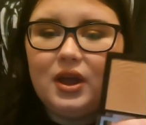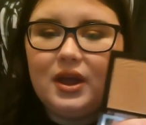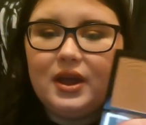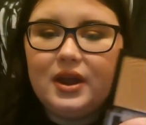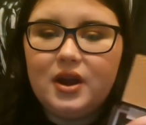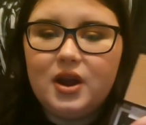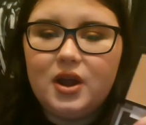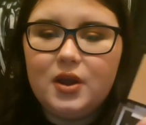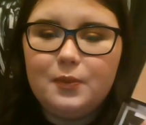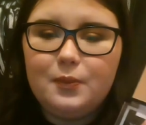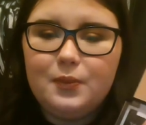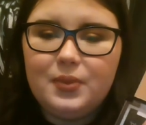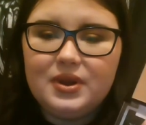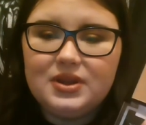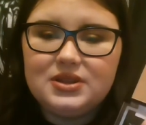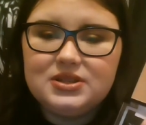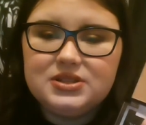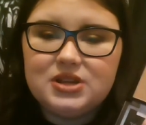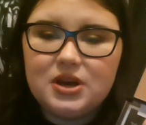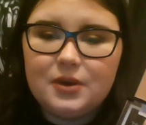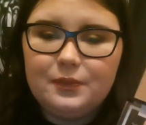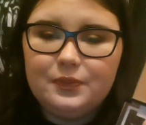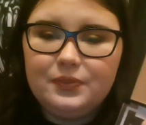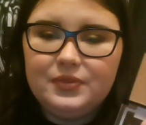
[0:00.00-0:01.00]
and I
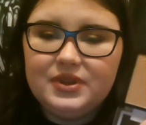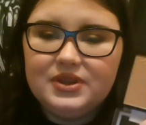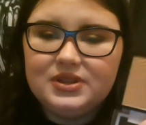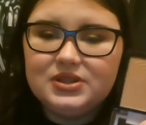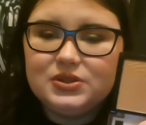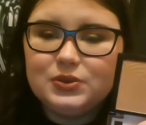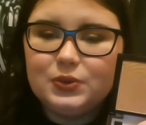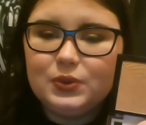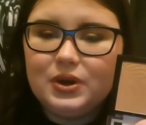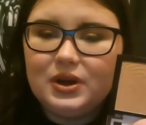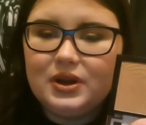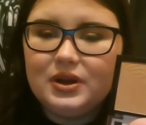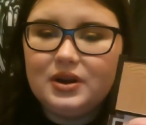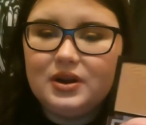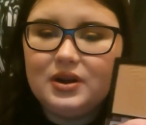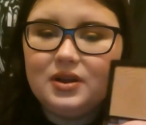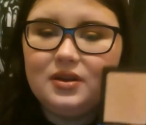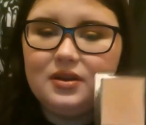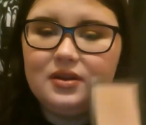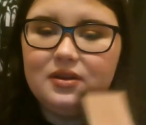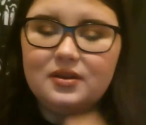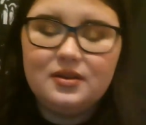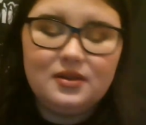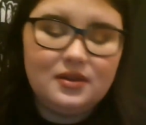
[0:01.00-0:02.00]
picked up this one
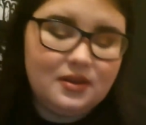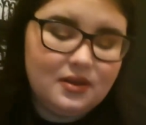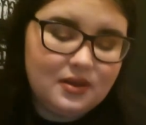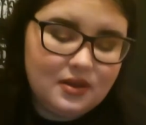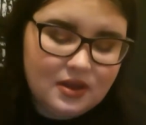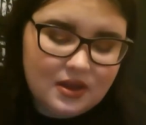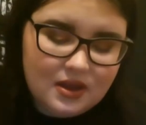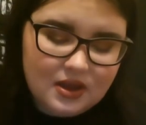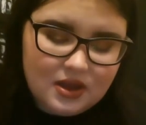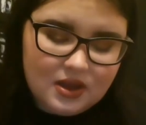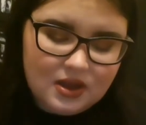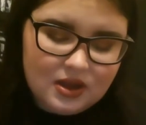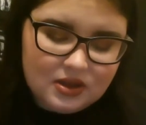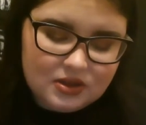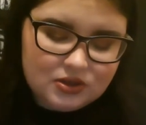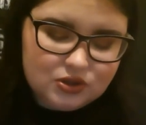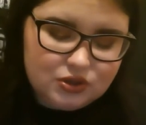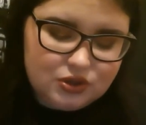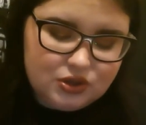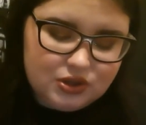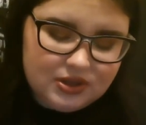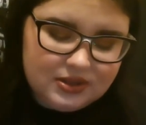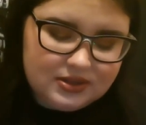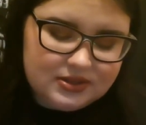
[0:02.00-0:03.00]

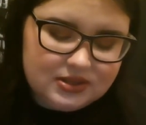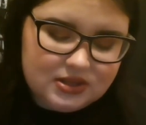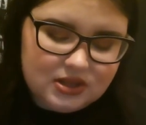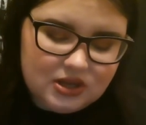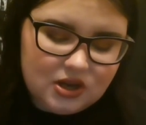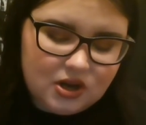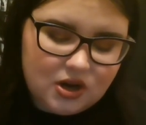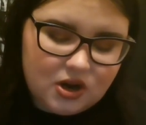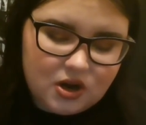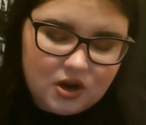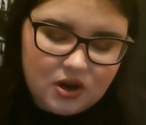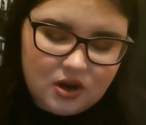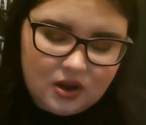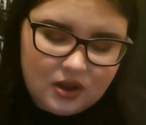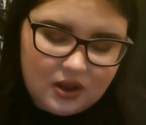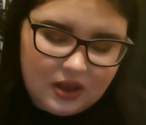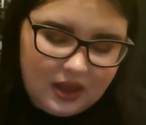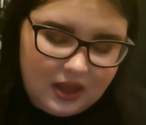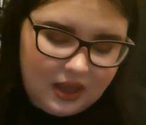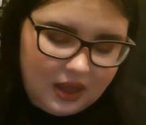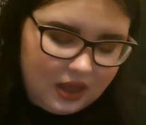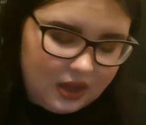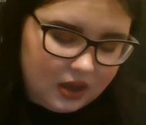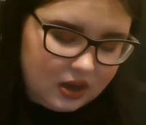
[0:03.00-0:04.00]
this year,
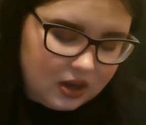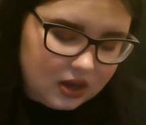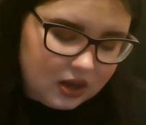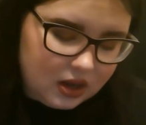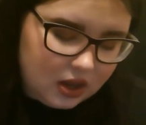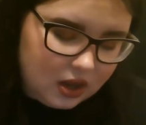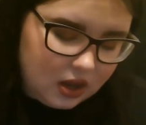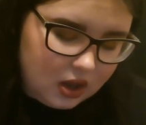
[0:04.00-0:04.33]
and